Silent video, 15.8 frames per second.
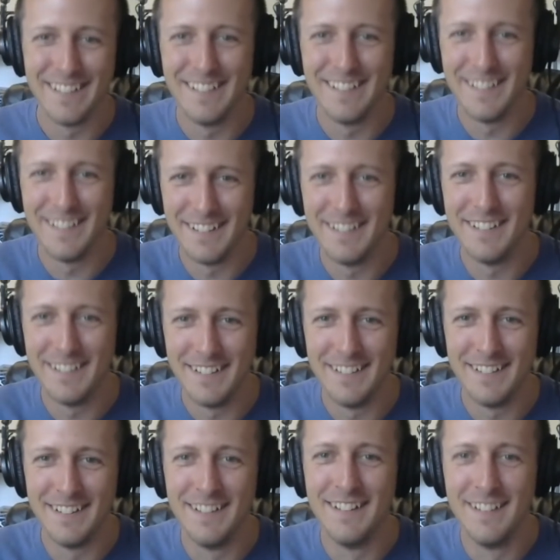I've got
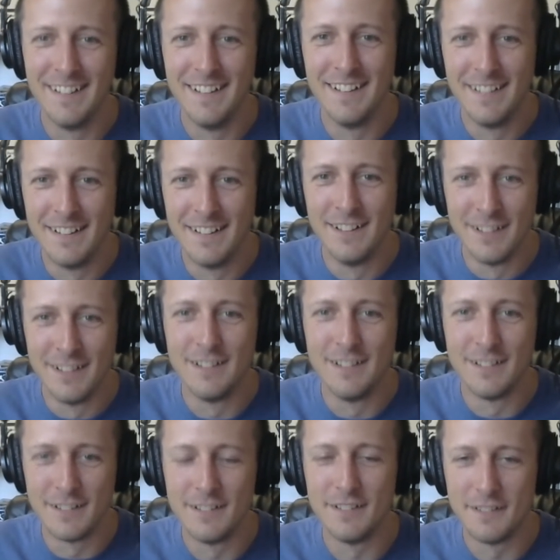quite a lot of experience from
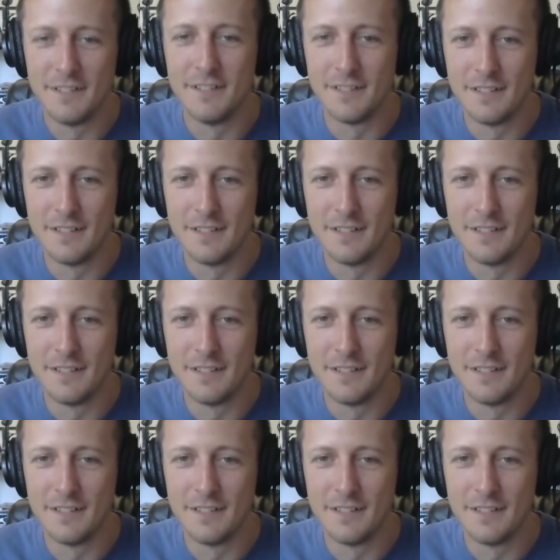listening to